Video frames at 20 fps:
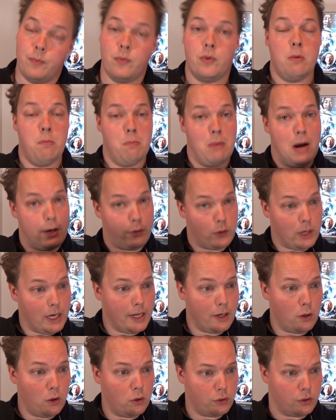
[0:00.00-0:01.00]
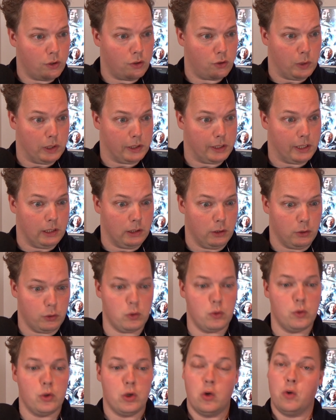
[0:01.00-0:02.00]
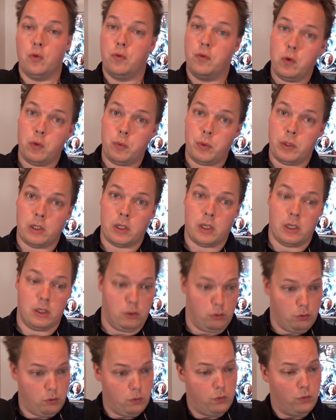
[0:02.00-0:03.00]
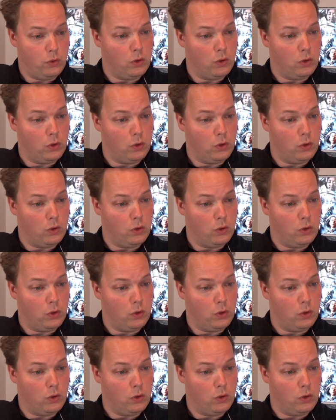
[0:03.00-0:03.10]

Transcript: the migrating oceans will kill you, no food will kill you,